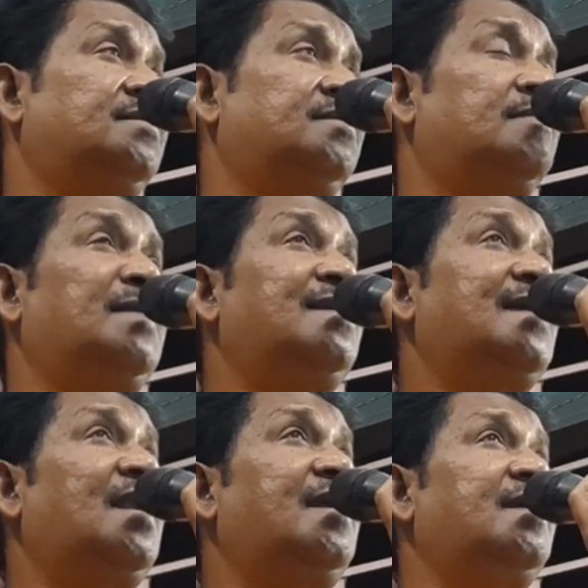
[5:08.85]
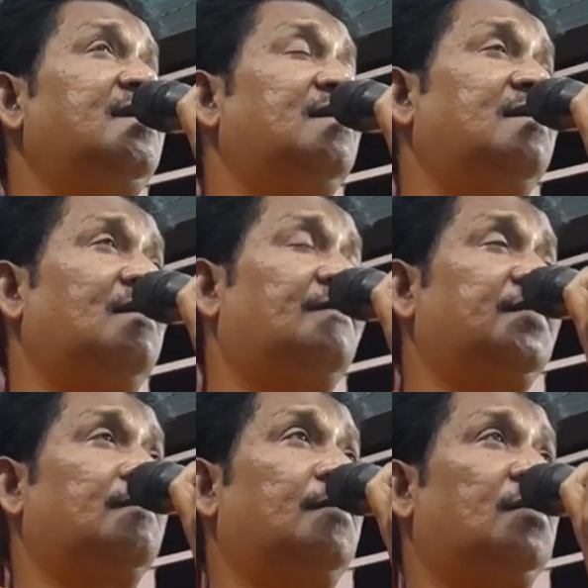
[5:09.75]
the mentality of
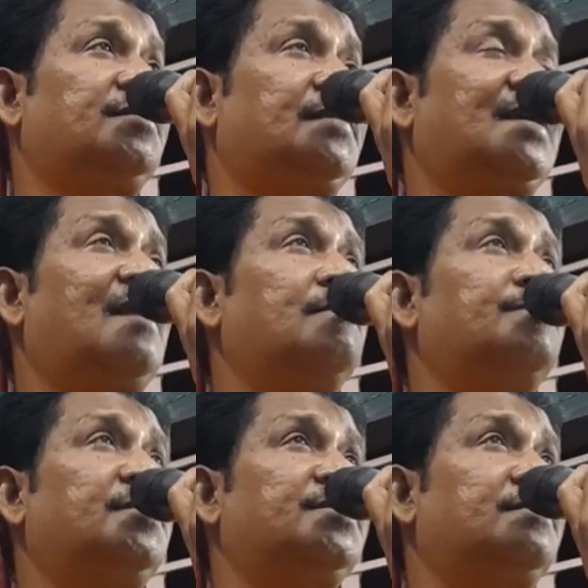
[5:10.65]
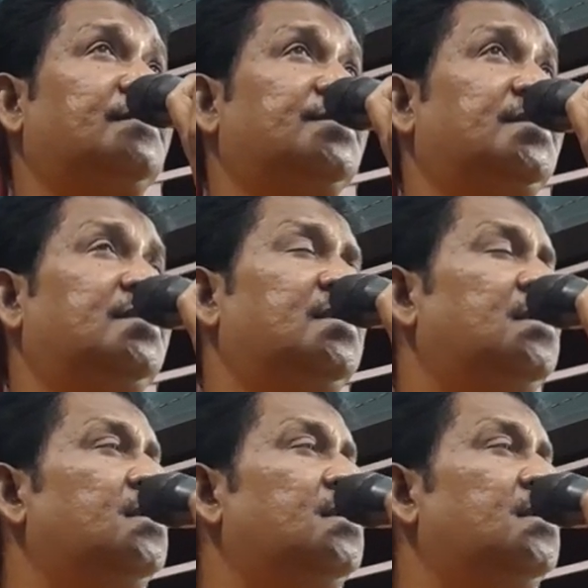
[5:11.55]
your boss. What kind of person was he?